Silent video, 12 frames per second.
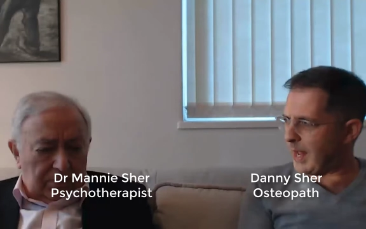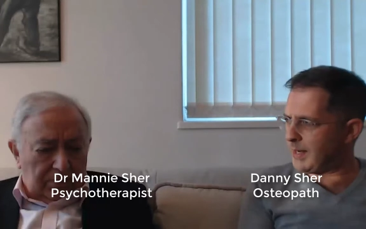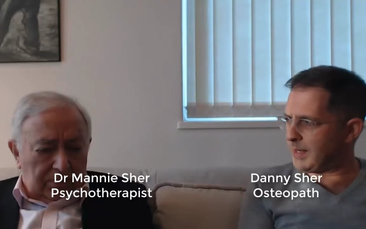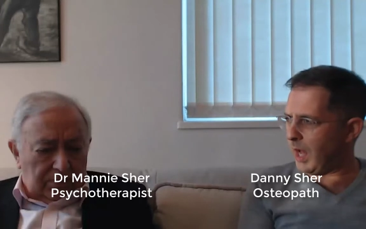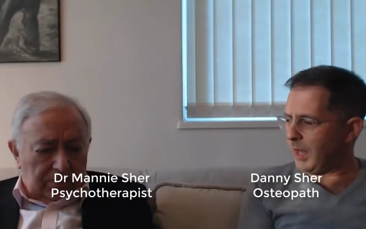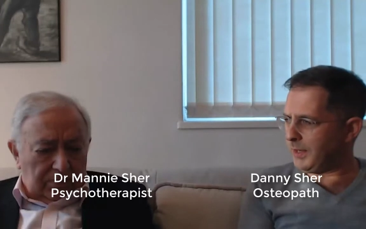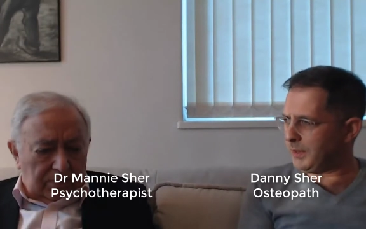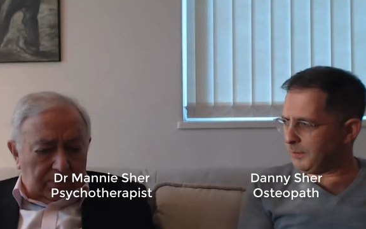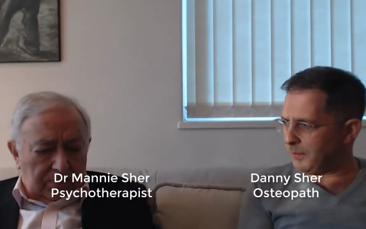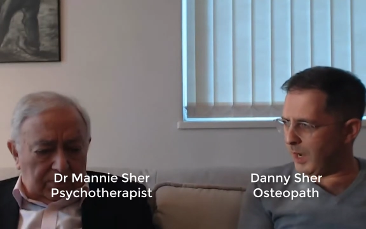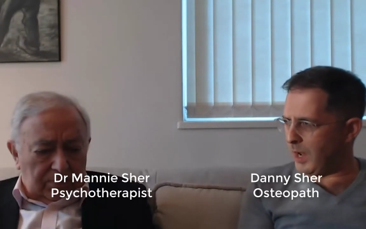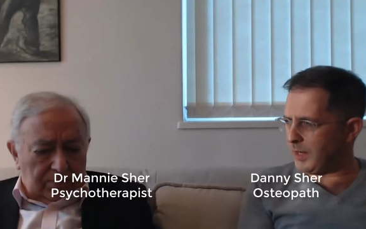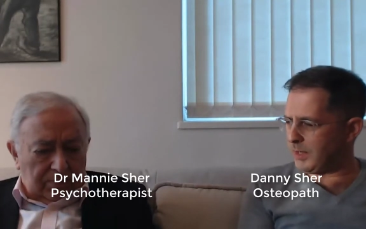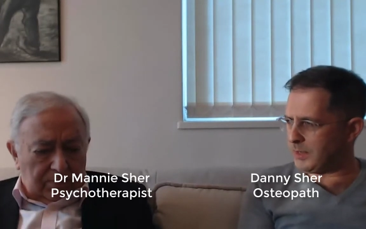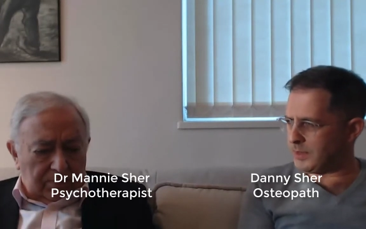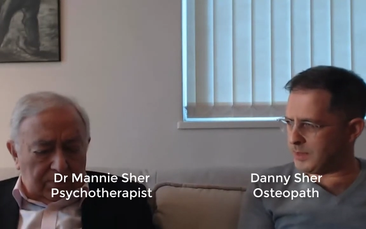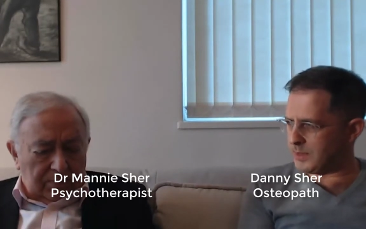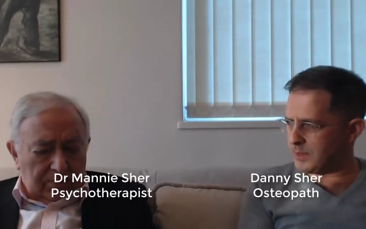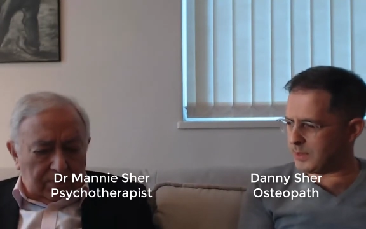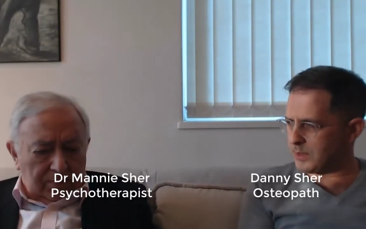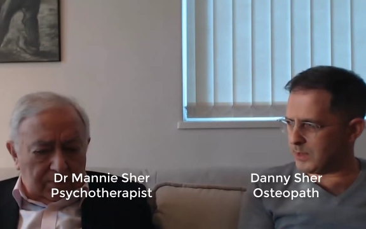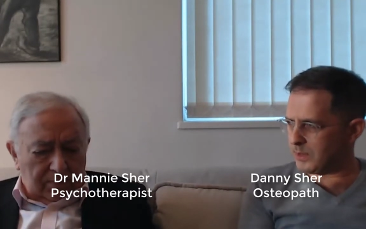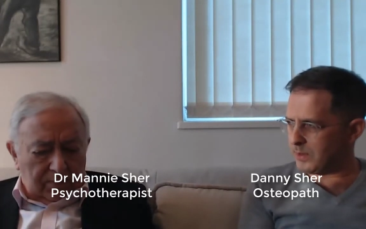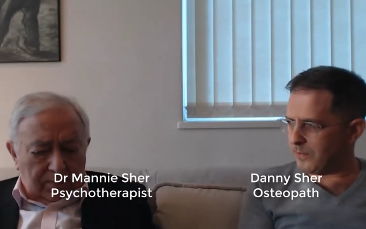Speaker 1: and it
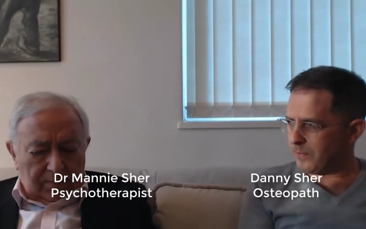undermines,